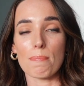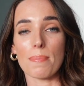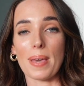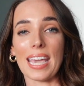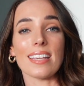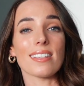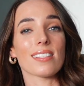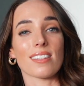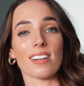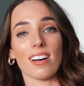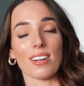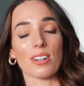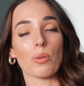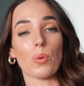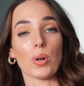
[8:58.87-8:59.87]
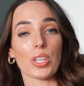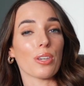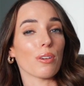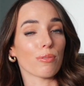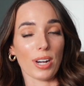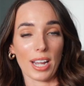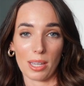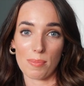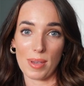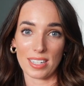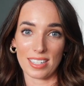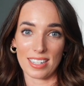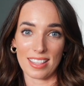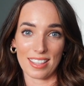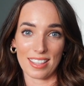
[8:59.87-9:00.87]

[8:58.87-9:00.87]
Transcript: based on what you've recommended